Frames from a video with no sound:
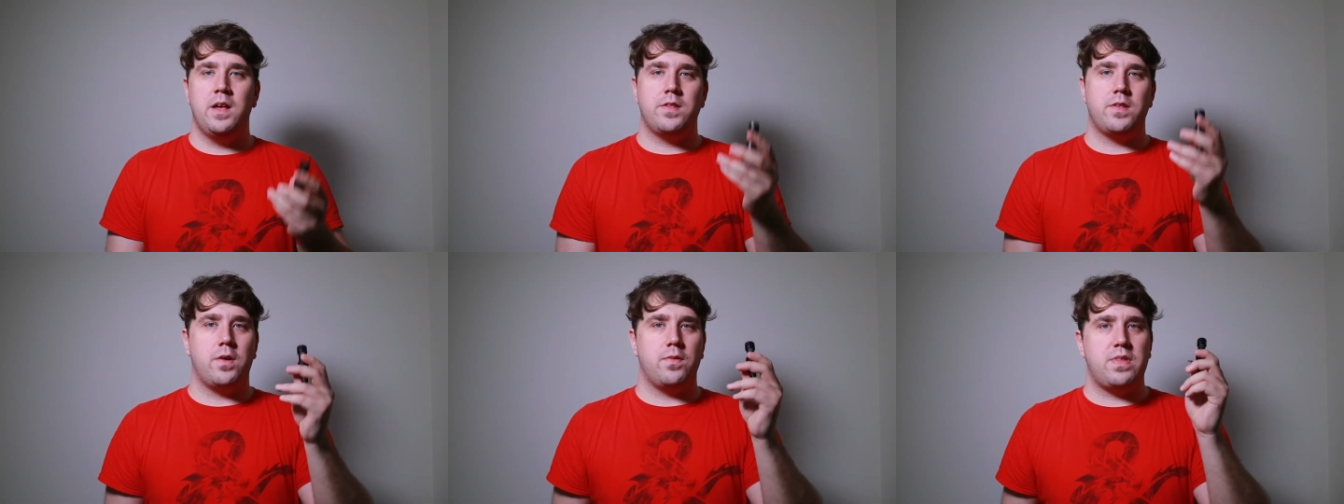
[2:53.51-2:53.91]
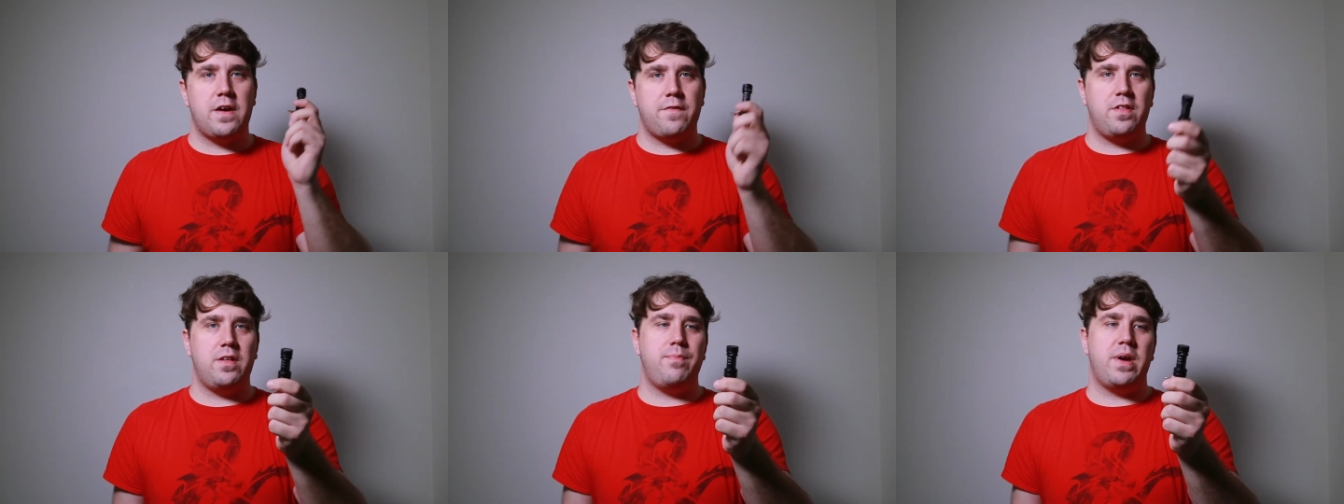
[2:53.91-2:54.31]
So
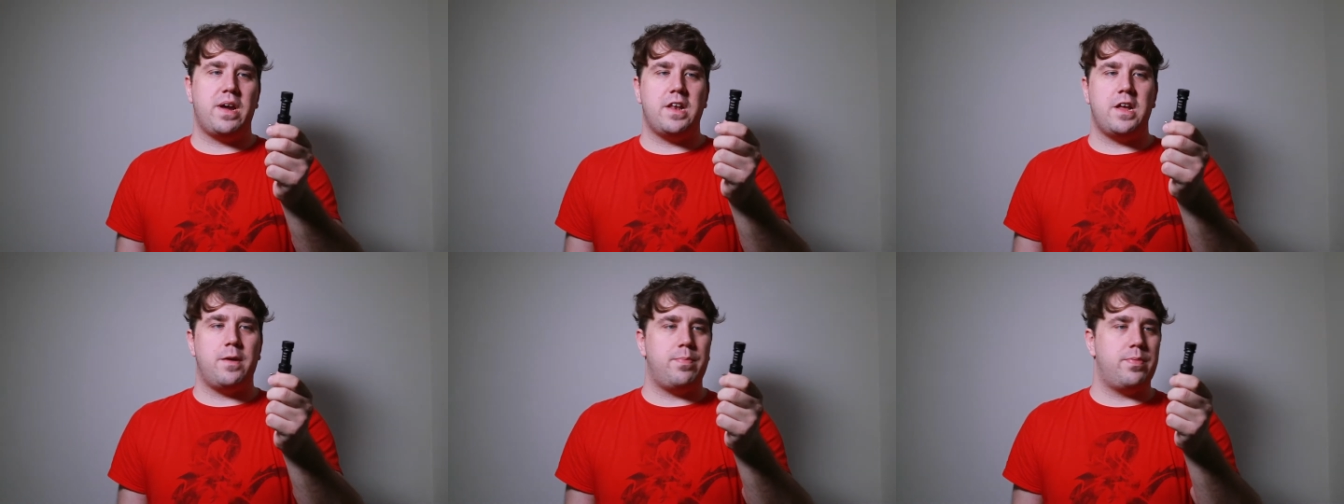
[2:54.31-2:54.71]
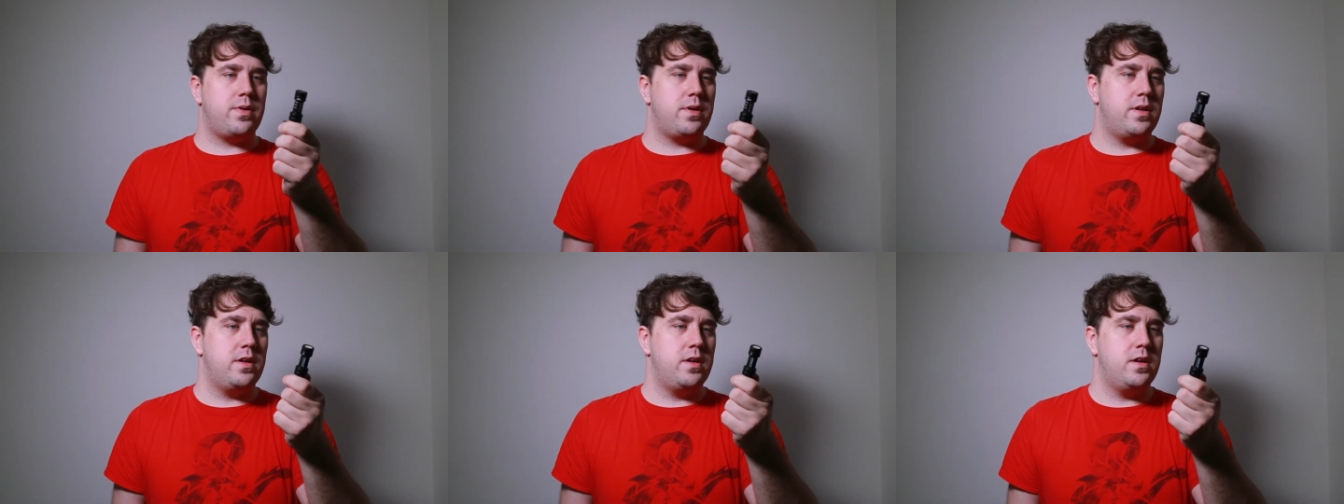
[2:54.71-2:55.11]
definitely pick it up
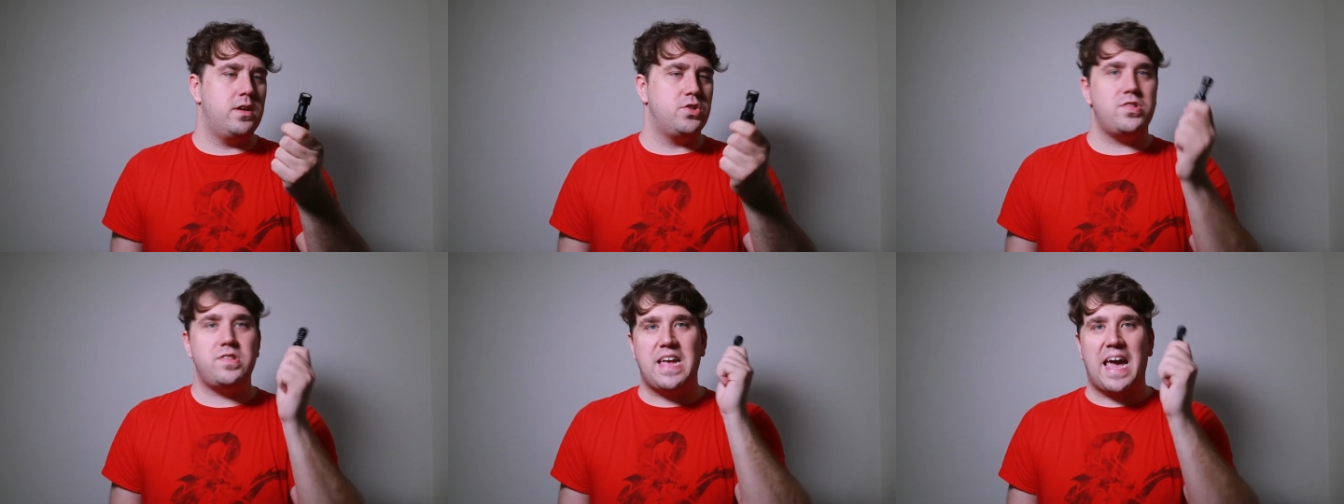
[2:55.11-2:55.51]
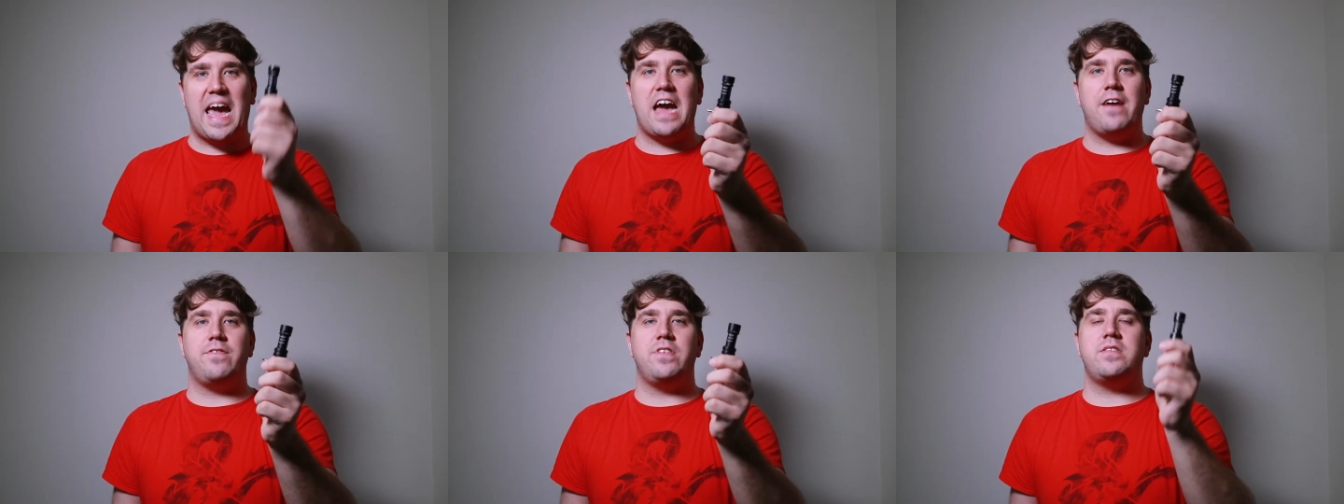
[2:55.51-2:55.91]
just to have.